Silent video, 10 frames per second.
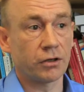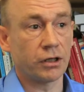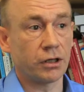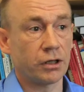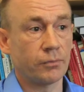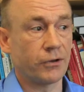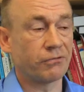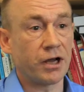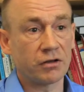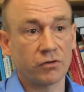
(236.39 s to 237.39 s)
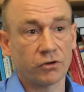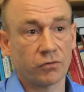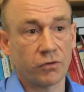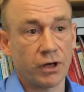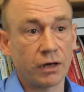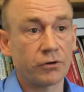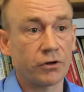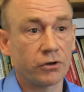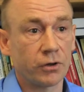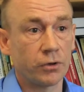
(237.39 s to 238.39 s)
the um, effectiveness of their
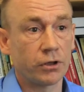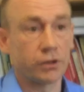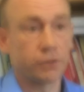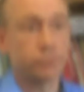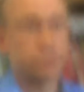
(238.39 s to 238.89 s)
advocacy work.